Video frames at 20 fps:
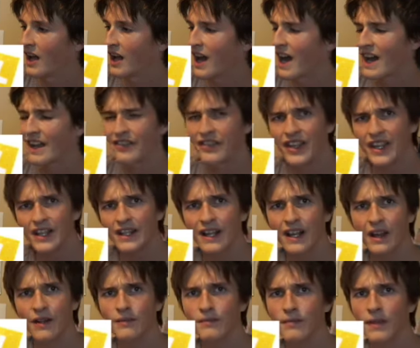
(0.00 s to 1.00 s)
I think
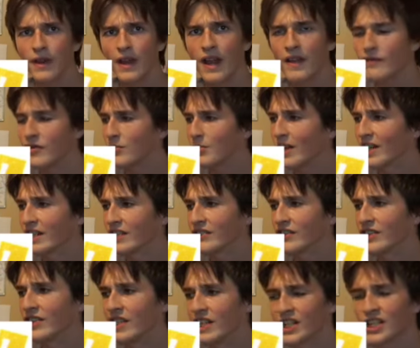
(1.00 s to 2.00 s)
everybody's
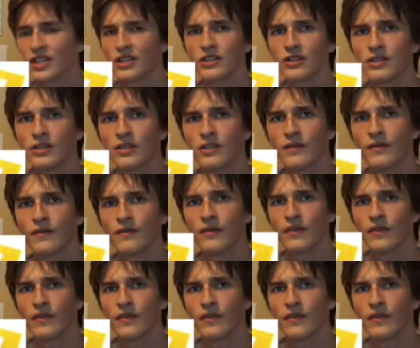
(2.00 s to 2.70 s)
initial